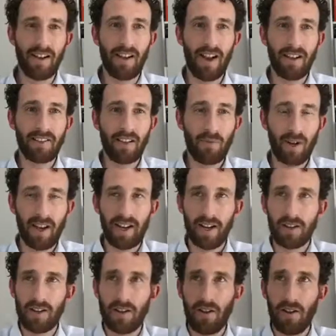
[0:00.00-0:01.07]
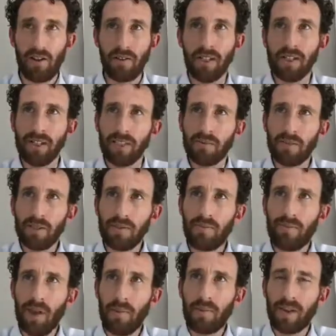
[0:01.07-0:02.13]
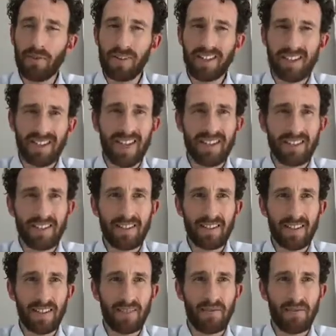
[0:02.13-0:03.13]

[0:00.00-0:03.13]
and then we can actually go, well, I'm going to assess the